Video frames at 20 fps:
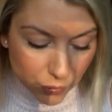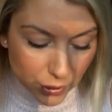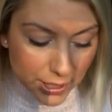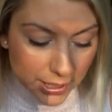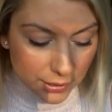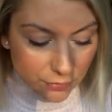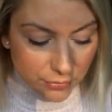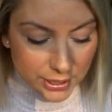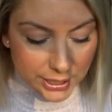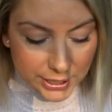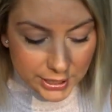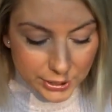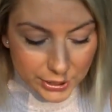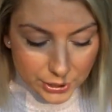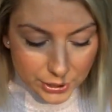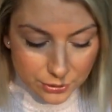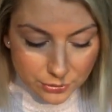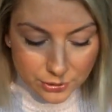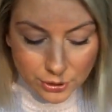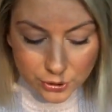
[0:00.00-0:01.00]
Really, really
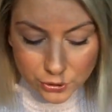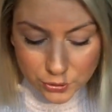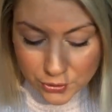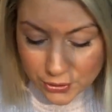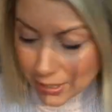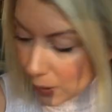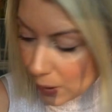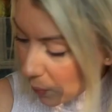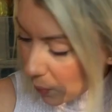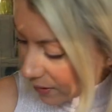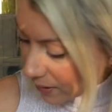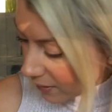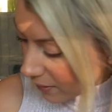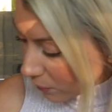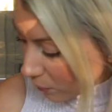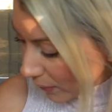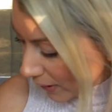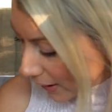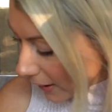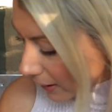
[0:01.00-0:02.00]
good. So use that
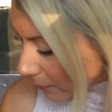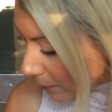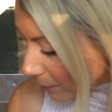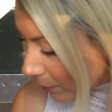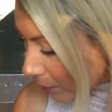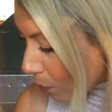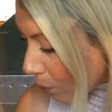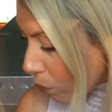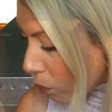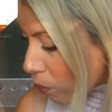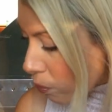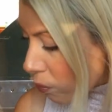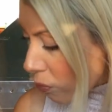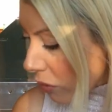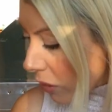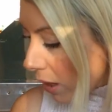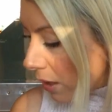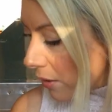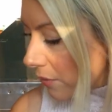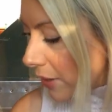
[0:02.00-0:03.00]
once a week.
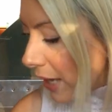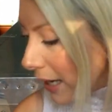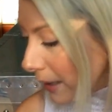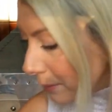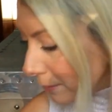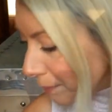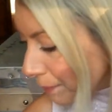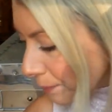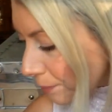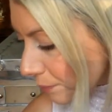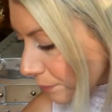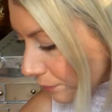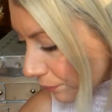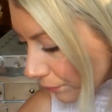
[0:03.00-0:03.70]
Then